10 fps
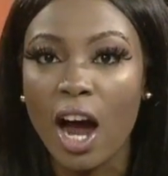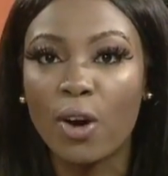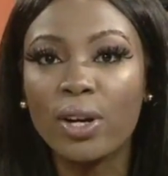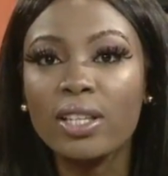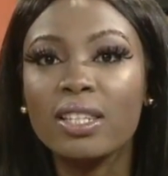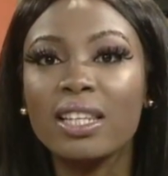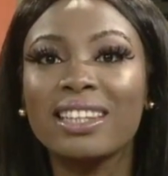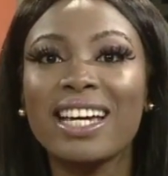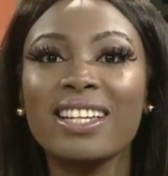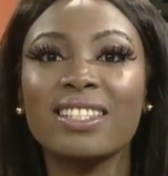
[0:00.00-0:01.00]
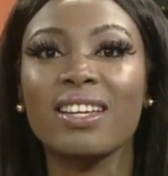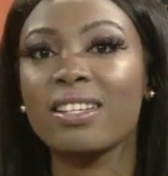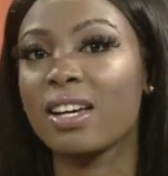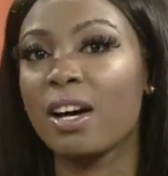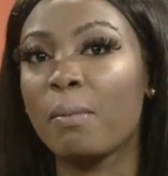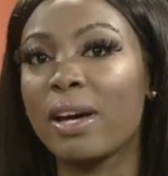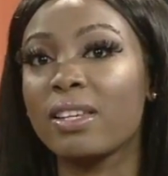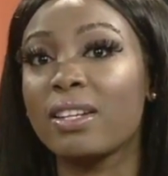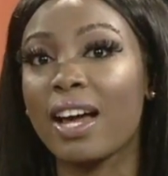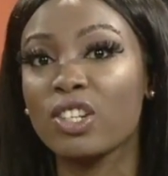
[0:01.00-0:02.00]
According to the latest data by
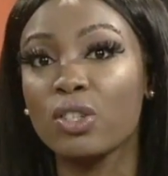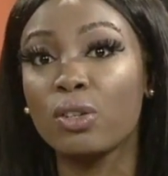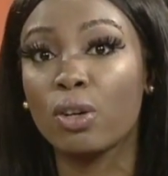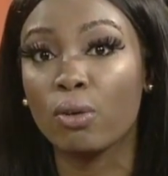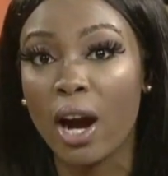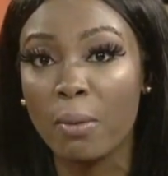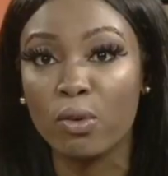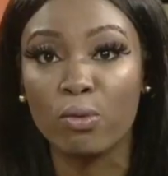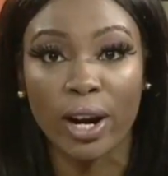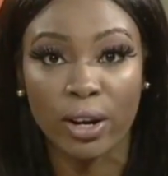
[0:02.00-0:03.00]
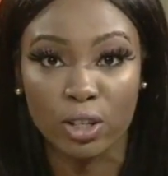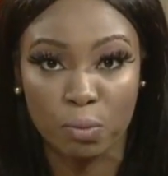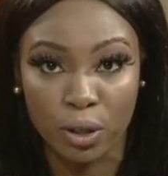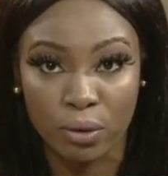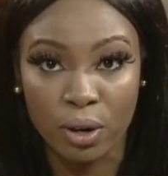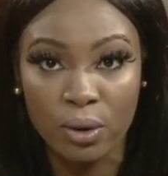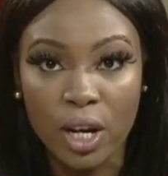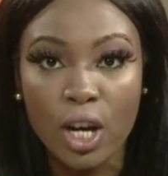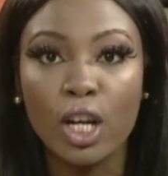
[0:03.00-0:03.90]
the National Crime Records Bureau,